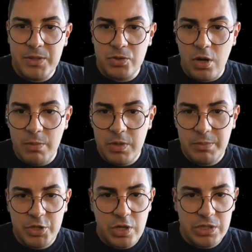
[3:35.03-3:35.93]
So I'm going to be
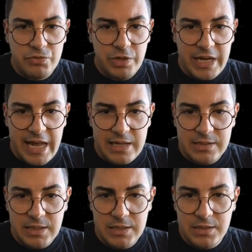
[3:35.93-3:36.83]
transferring
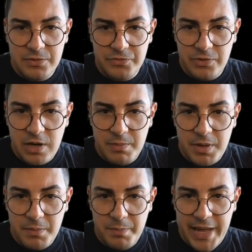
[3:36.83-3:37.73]
assets from
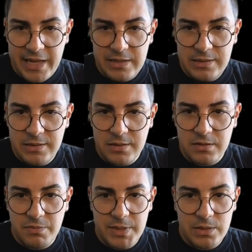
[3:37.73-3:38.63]
Base, because
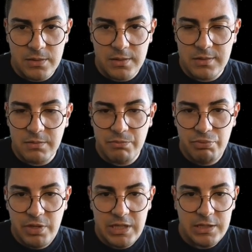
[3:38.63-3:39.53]
I've been doing some
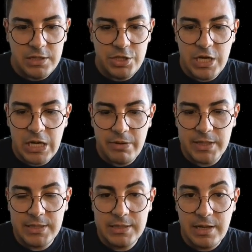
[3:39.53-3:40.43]
pretty degenerate
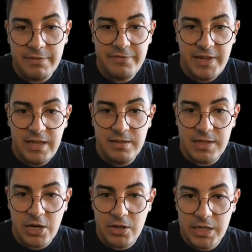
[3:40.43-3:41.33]
stuff in
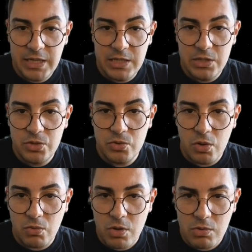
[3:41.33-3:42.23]
there, into
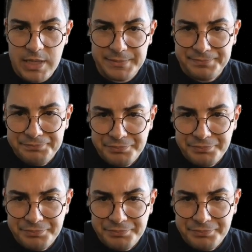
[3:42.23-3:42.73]
Aurora.